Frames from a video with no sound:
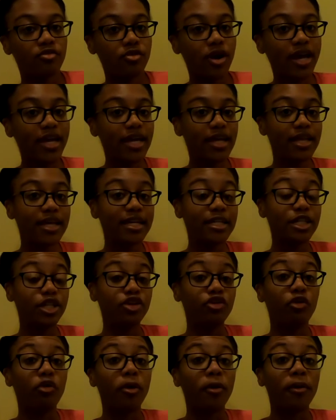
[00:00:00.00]

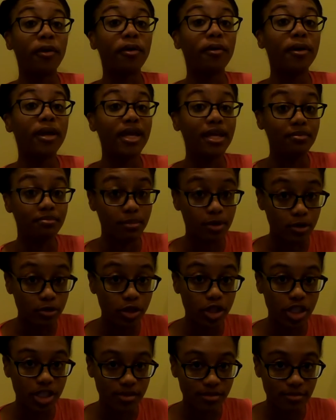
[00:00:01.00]
regulates your
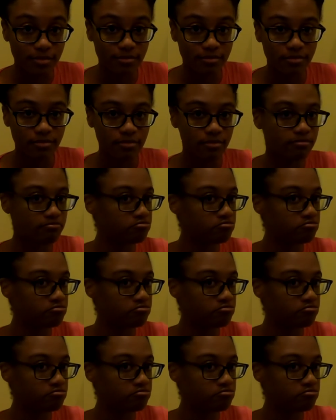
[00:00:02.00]
emotion.